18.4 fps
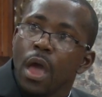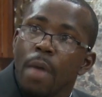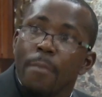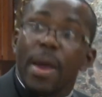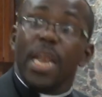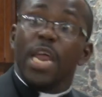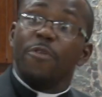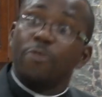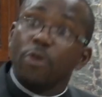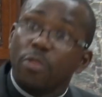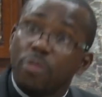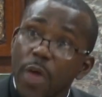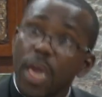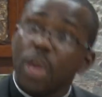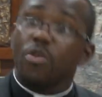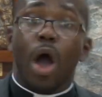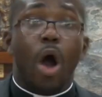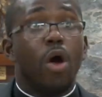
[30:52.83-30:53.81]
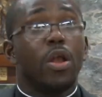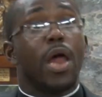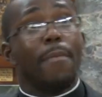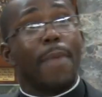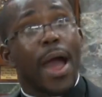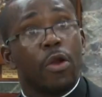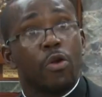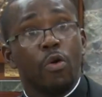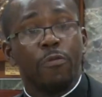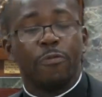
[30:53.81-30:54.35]
But if you think you are under
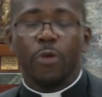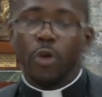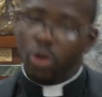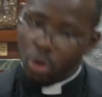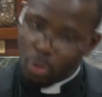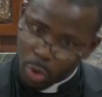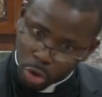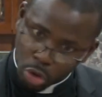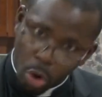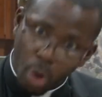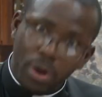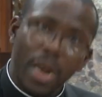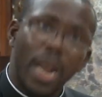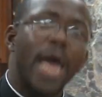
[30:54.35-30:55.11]
my roof, you will toe the